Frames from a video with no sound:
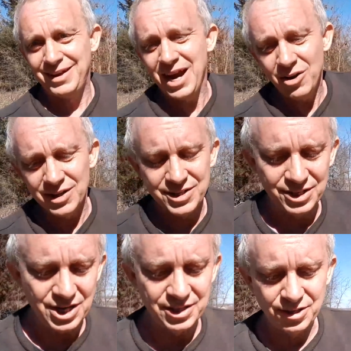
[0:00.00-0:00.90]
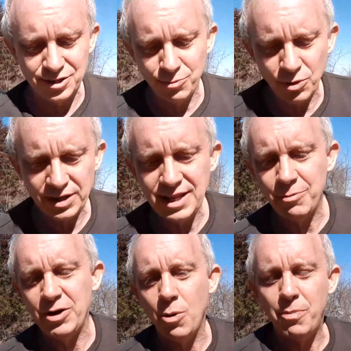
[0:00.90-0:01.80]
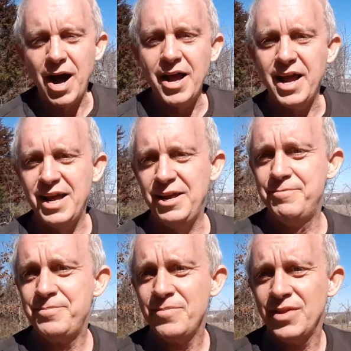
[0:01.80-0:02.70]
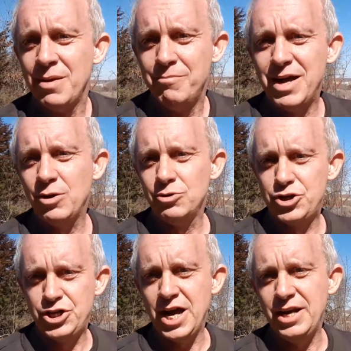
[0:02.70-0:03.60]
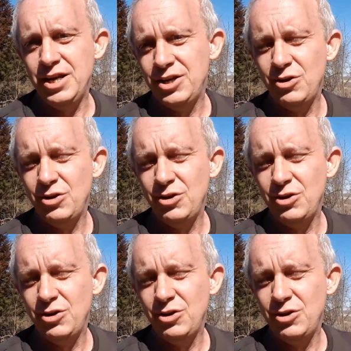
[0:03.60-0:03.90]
Carolyn suggested this morning that we go buy a metal shed.